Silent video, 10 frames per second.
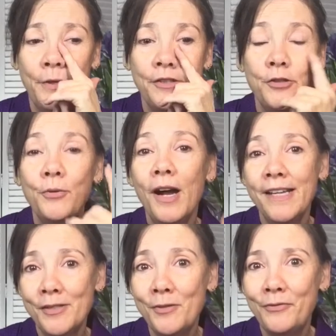with two
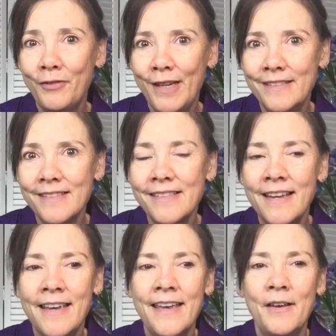high school friends,
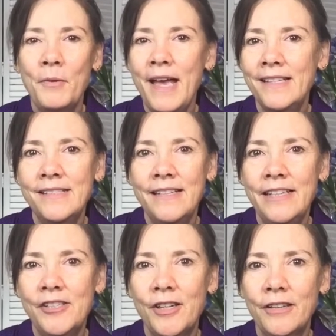and we hadn't seen
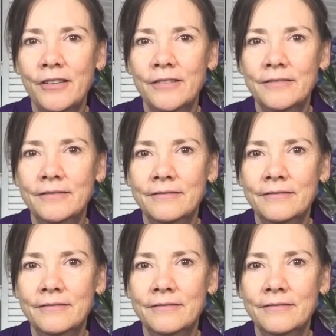each other,